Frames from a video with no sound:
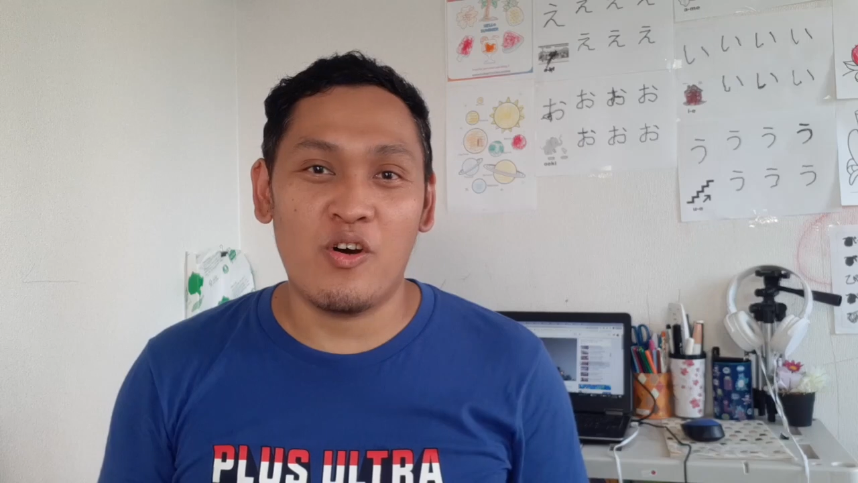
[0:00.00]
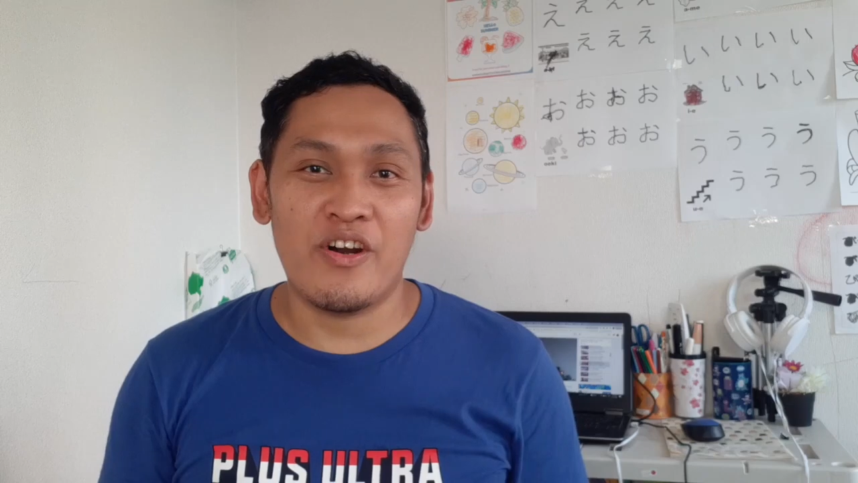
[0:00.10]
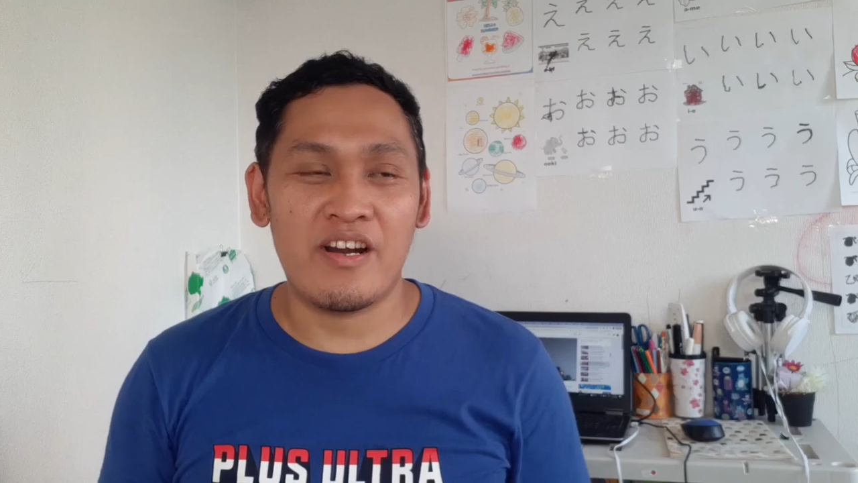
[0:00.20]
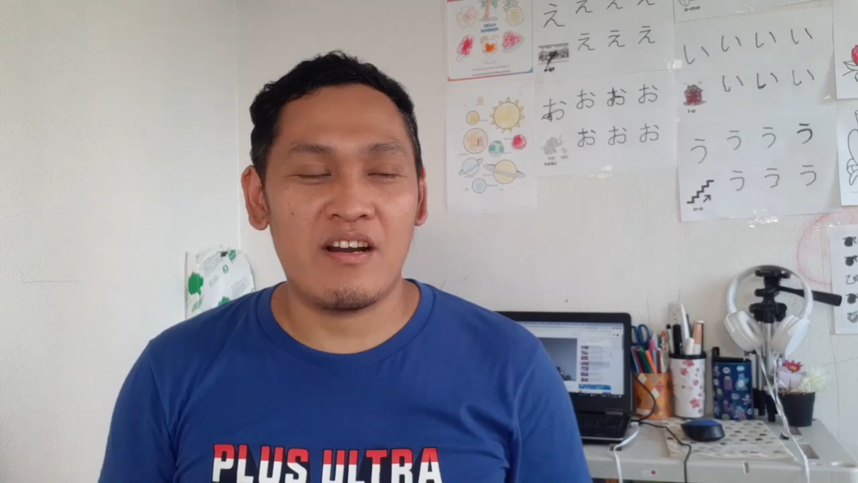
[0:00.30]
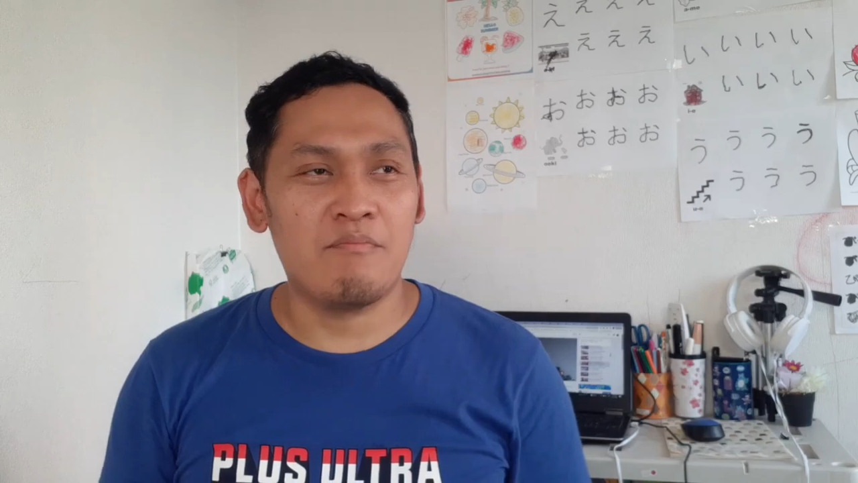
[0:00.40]

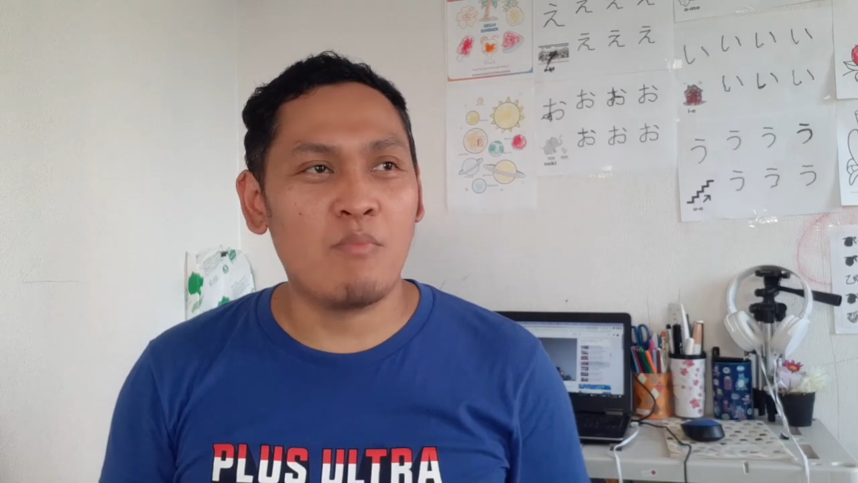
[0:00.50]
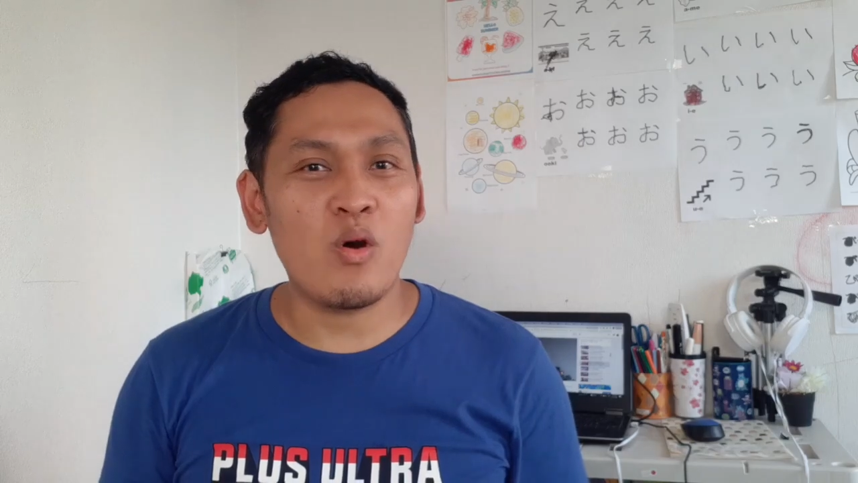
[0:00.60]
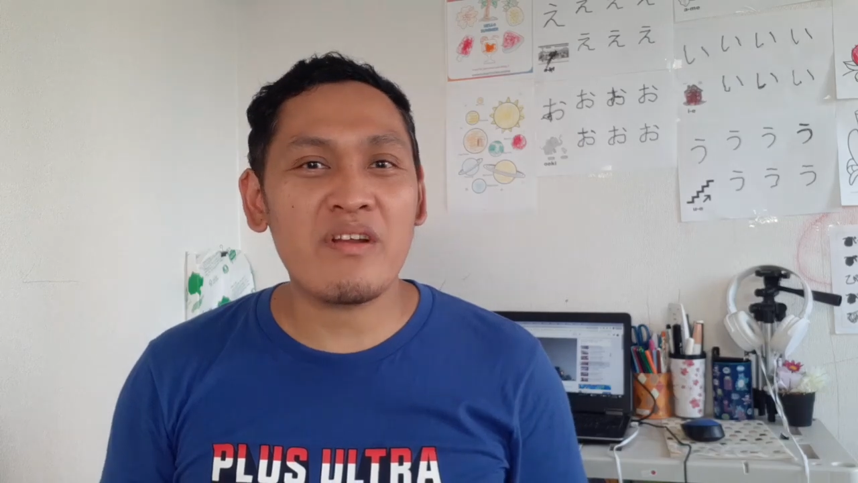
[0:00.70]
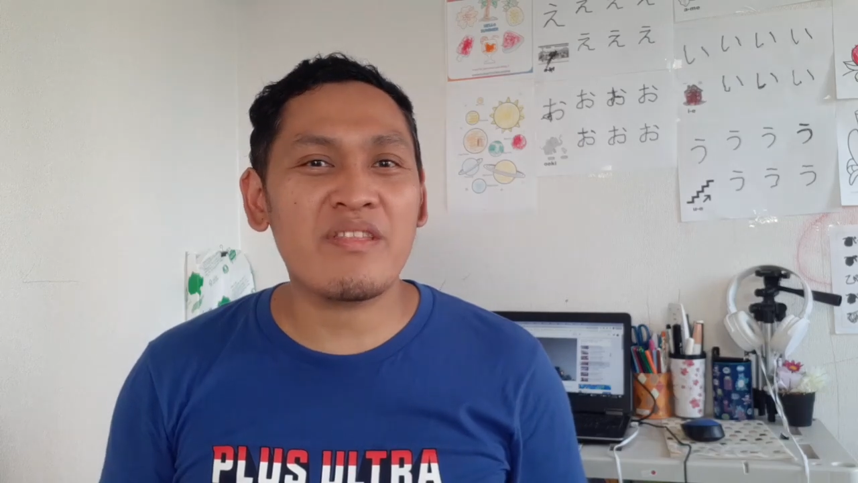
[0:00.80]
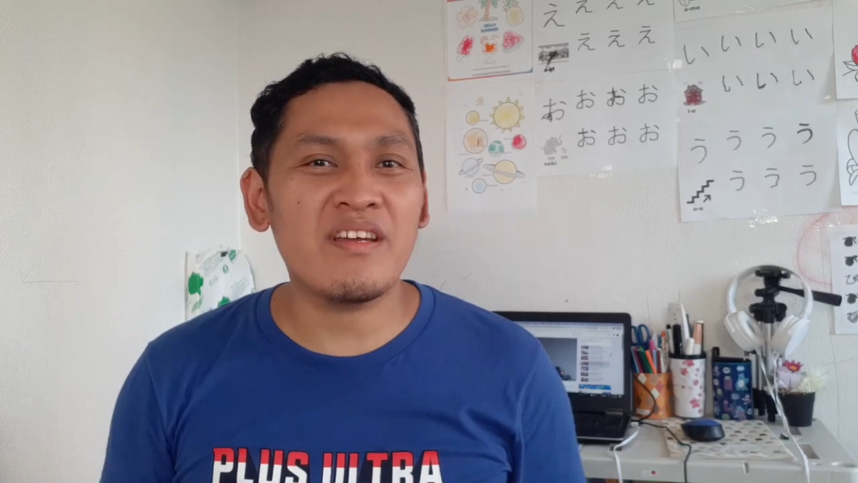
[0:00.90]
or
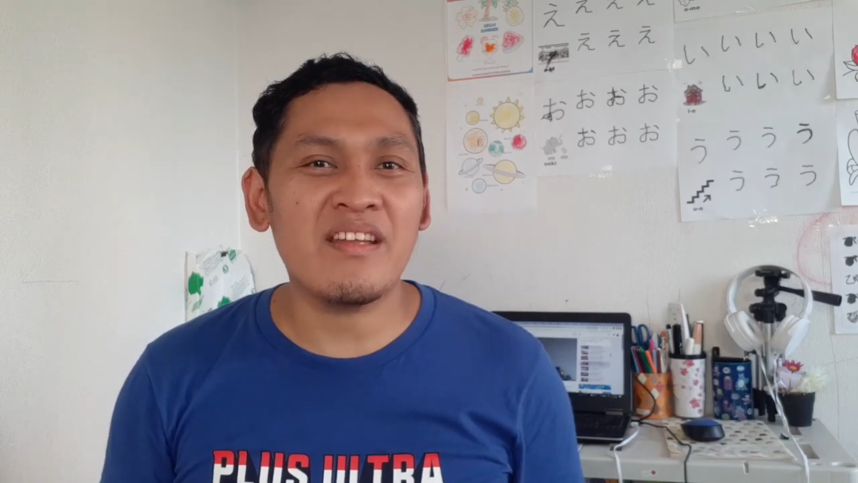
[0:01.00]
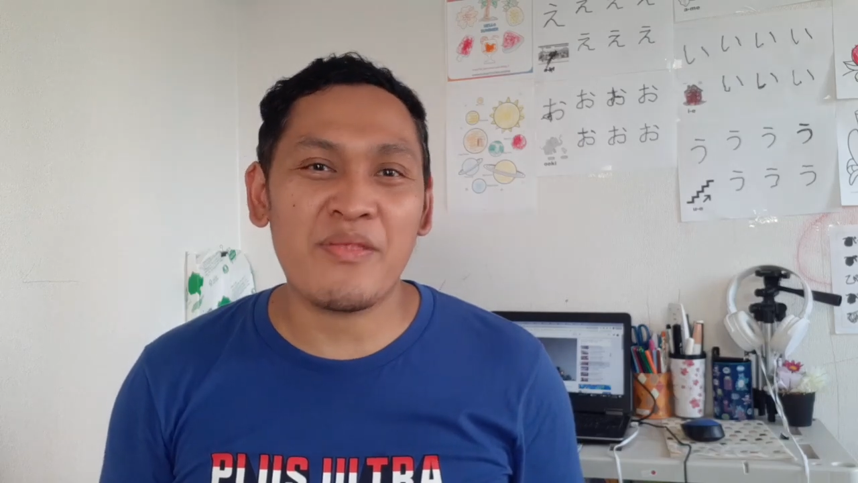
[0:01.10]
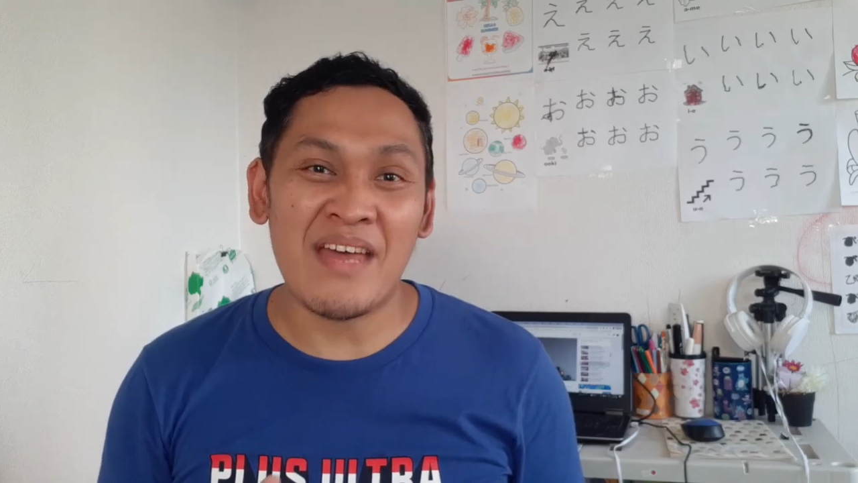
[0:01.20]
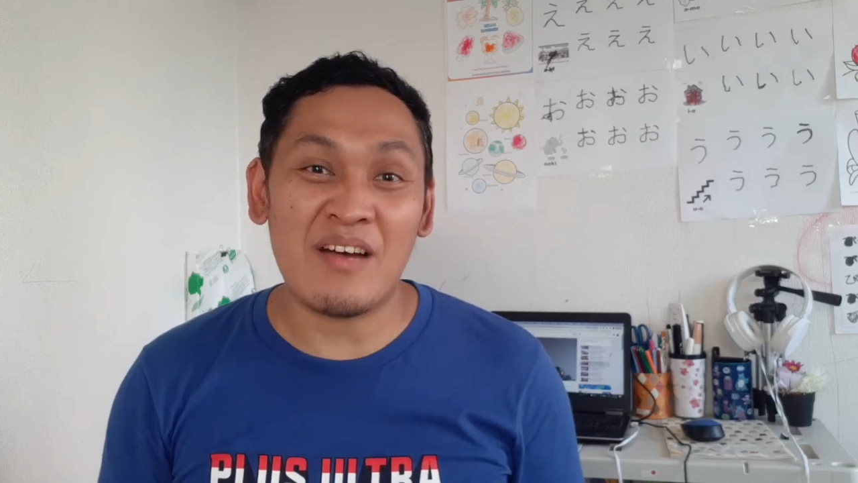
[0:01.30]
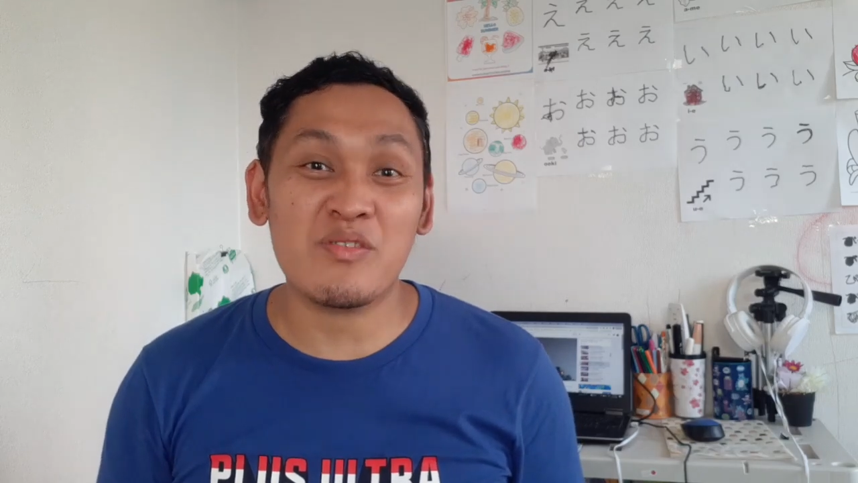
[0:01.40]
more than
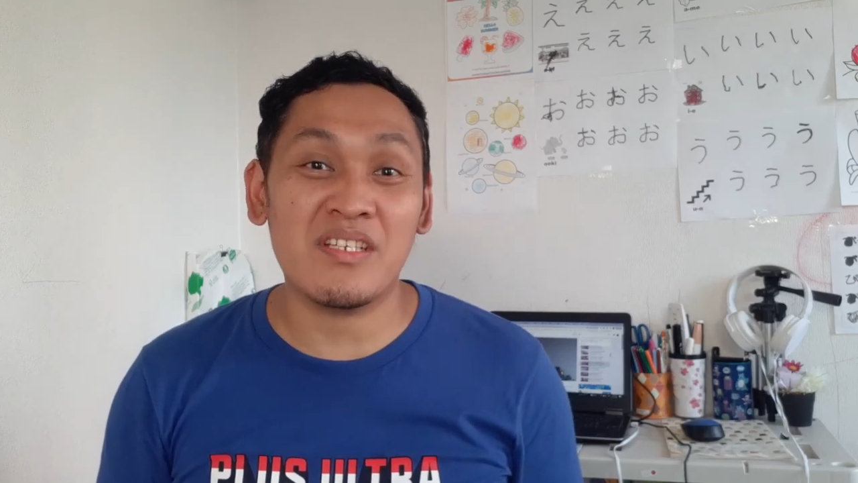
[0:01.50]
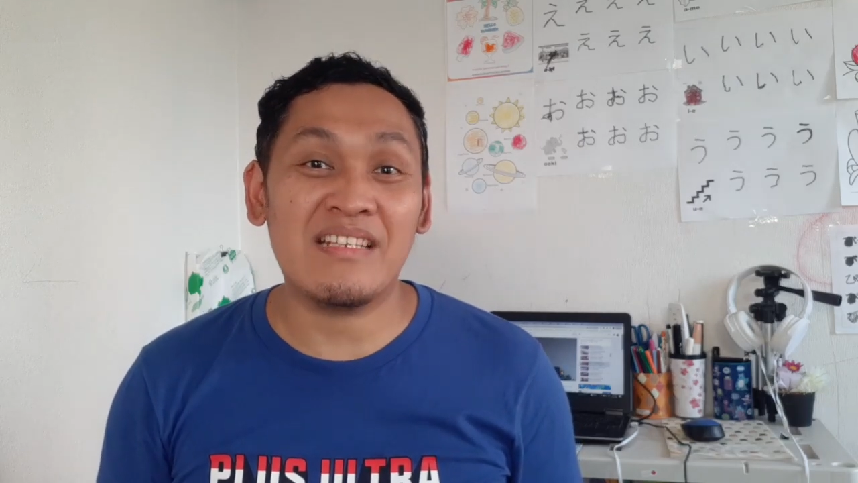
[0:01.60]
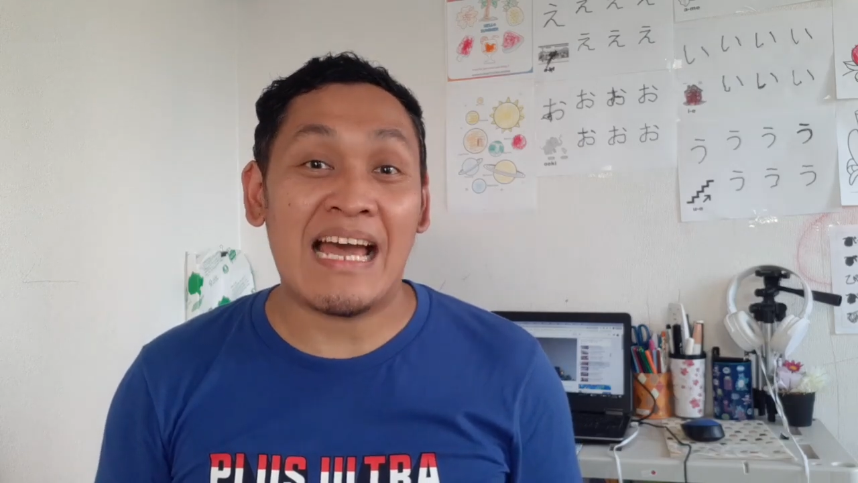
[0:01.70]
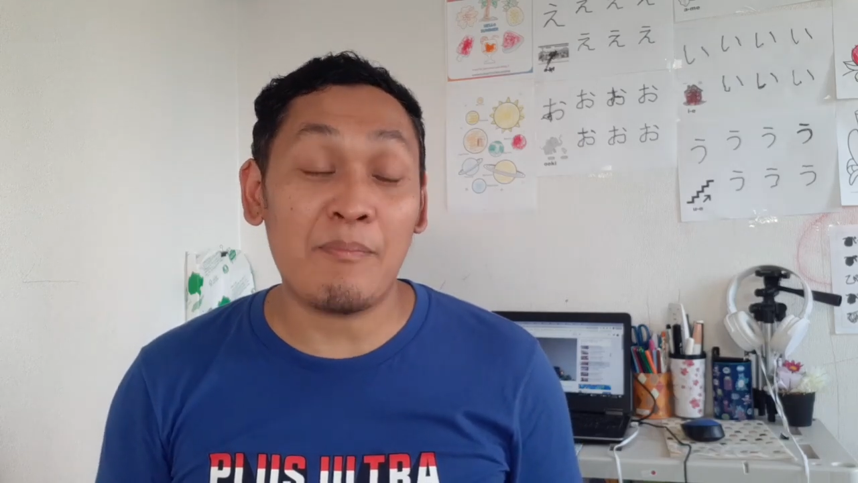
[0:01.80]
1,000